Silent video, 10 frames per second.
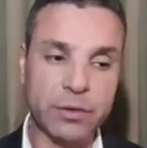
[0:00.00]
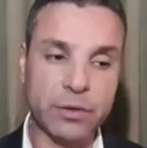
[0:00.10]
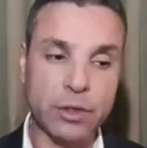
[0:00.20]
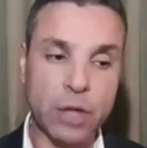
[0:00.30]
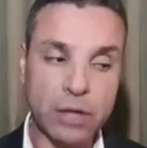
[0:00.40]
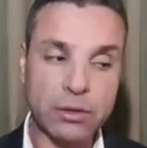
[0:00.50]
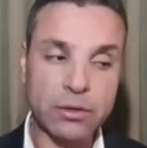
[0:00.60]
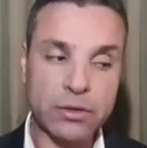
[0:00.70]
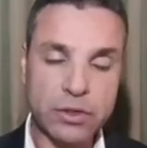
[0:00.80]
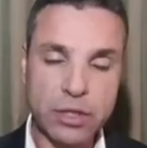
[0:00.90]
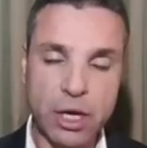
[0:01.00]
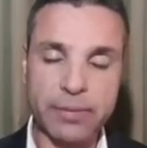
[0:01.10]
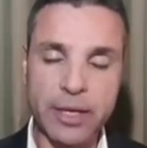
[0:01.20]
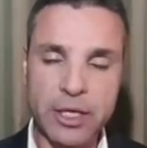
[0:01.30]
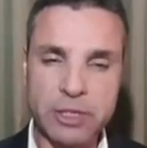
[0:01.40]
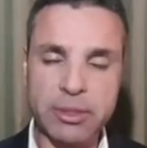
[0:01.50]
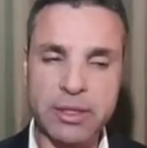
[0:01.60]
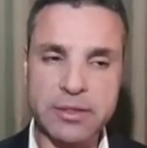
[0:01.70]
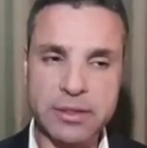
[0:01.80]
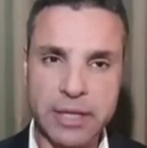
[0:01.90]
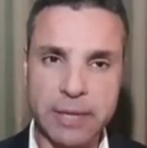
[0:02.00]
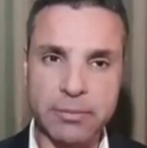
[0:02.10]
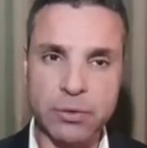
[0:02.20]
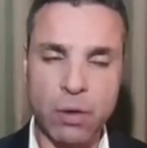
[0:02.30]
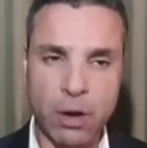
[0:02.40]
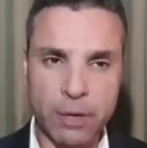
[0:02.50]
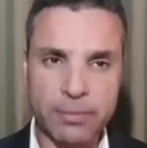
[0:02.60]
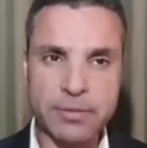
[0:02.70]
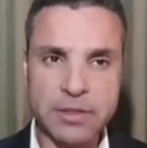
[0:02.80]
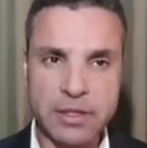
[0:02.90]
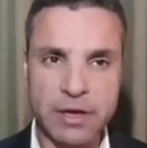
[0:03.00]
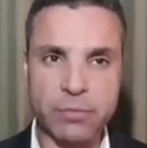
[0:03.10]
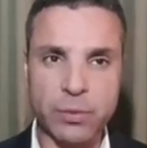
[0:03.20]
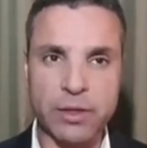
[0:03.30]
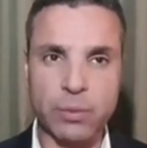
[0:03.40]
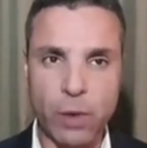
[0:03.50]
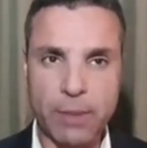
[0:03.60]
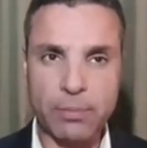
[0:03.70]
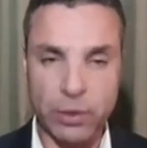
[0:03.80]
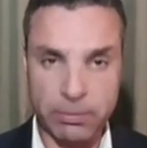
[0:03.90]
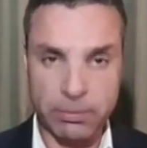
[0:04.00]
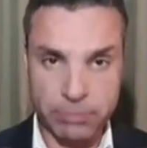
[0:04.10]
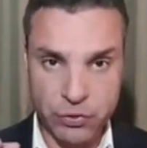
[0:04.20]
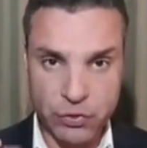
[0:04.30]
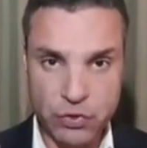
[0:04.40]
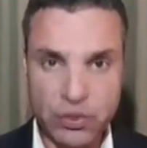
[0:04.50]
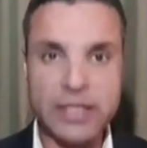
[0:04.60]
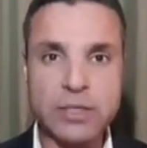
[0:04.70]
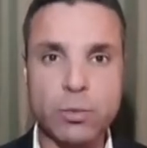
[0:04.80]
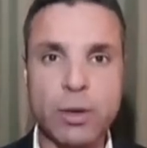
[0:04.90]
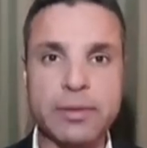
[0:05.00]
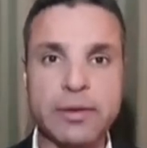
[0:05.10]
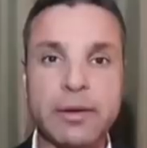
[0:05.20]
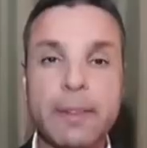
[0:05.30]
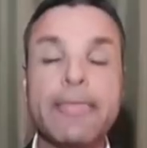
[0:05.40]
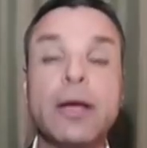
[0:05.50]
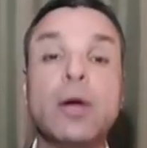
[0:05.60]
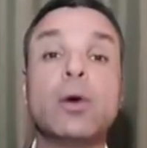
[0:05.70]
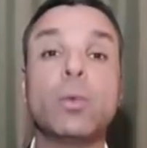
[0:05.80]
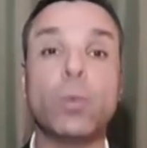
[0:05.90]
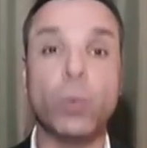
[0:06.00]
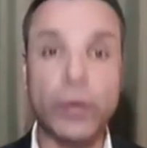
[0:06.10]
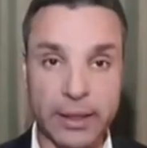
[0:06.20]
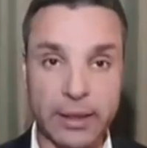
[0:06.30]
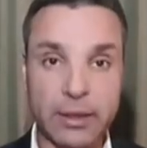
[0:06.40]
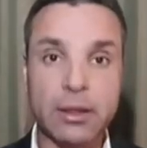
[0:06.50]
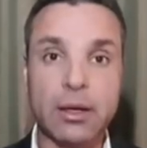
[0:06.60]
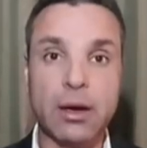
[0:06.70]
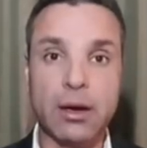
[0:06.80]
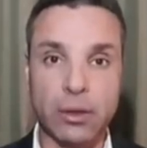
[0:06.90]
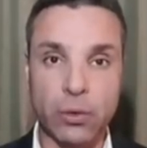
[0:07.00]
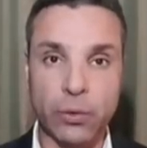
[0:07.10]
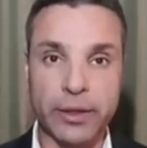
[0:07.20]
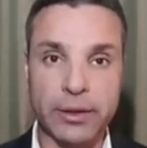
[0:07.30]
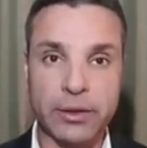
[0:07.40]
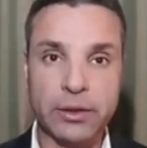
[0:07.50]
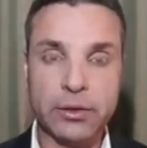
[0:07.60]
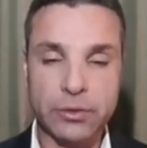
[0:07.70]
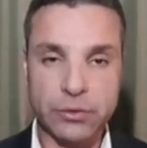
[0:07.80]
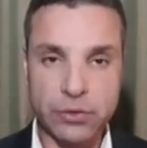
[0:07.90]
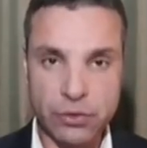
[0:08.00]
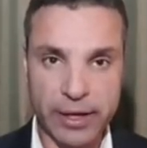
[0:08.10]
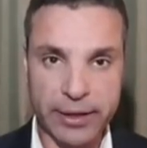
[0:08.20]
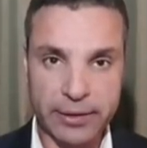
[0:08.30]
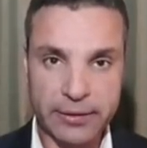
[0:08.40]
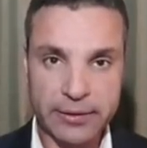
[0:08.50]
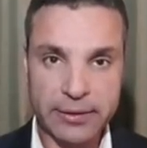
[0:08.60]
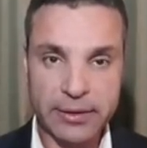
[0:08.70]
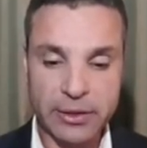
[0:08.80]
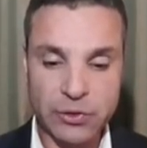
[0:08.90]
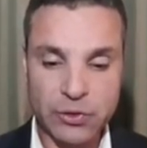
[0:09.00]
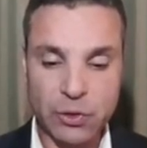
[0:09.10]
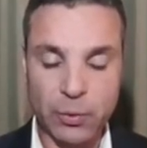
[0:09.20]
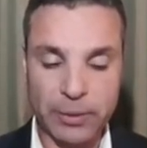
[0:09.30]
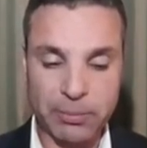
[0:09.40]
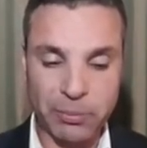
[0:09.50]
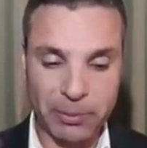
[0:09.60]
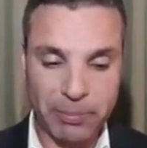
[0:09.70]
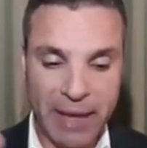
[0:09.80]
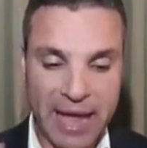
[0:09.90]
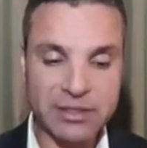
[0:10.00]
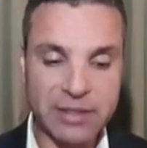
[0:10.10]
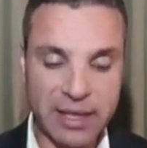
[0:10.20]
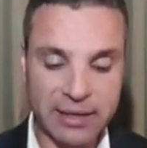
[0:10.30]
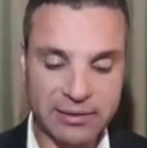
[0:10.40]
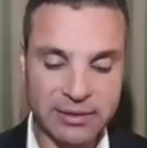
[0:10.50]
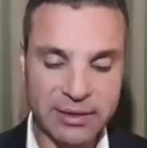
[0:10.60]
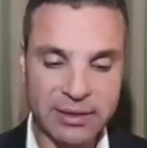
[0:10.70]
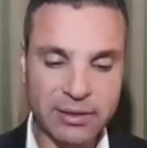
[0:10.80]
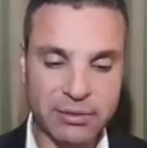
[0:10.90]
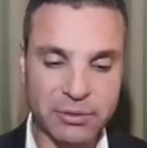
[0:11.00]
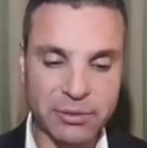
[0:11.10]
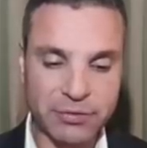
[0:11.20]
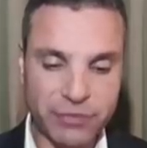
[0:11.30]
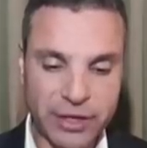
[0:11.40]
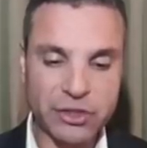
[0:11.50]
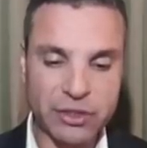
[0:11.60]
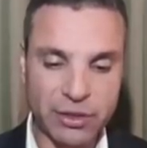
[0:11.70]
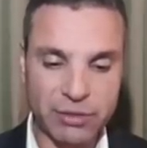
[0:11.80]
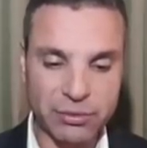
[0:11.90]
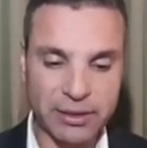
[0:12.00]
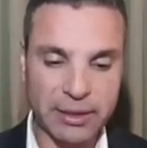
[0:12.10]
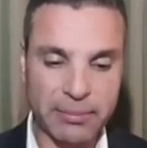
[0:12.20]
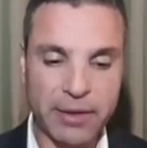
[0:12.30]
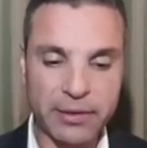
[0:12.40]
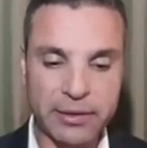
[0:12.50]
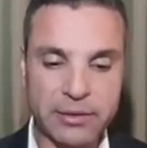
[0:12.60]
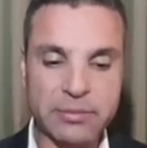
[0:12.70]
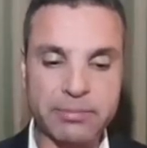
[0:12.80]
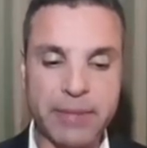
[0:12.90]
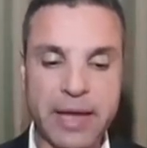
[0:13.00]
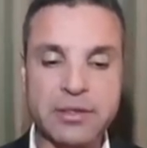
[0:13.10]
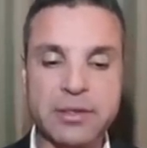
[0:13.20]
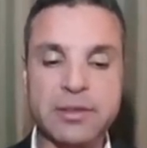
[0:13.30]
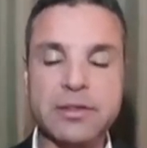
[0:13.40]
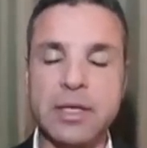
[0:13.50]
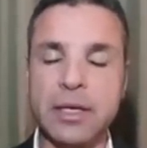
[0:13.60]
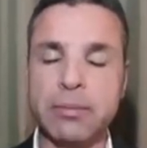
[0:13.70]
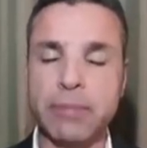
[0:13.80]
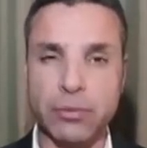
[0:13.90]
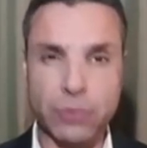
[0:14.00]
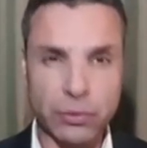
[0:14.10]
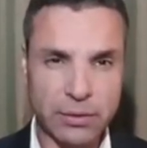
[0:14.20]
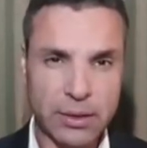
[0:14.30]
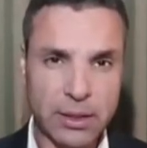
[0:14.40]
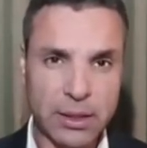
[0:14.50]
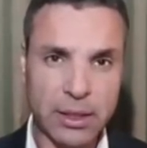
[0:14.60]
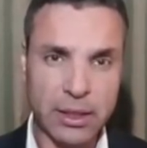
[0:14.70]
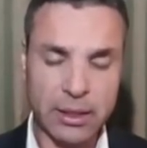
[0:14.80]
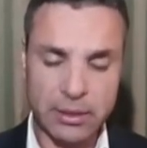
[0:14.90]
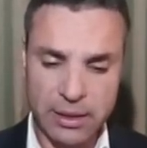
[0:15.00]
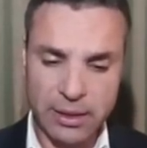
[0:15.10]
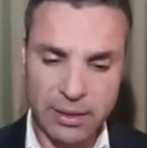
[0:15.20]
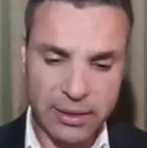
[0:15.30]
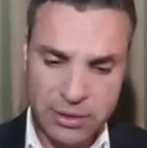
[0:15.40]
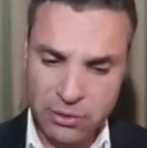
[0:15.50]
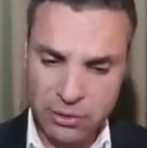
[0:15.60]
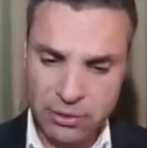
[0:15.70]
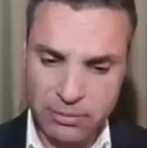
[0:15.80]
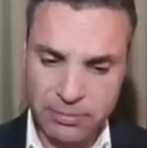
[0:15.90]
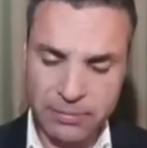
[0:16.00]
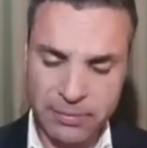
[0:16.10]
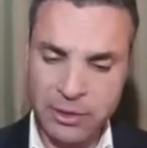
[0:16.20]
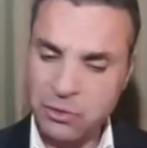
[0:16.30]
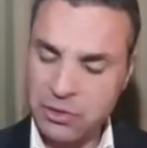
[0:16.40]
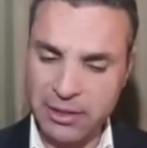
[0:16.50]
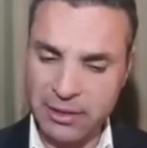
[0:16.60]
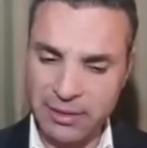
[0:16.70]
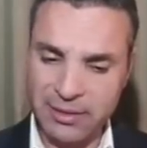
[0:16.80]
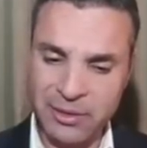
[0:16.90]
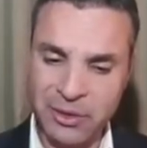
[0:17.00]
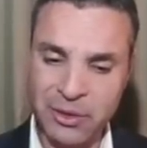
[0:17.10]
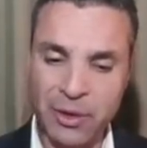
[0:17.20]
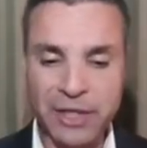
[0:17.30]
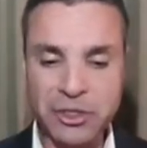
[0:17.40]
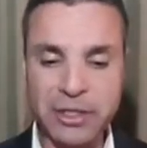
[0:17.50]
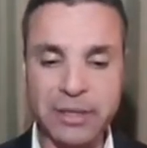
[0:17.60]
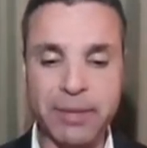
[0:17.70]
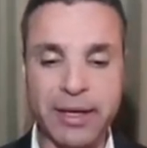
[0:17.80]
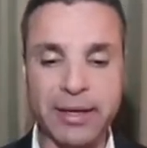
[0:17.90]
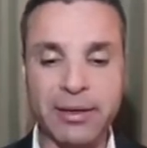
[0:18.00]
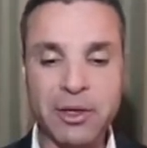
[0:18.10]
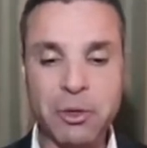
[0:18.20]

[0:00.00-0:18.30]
you're not going to stop Hezbollah's attempt to arm themselves with precise weapon, we are going to strike. And so we passed that through the French and through the American ambassadors in Beirut. And it's going to be interesting, you know, actually by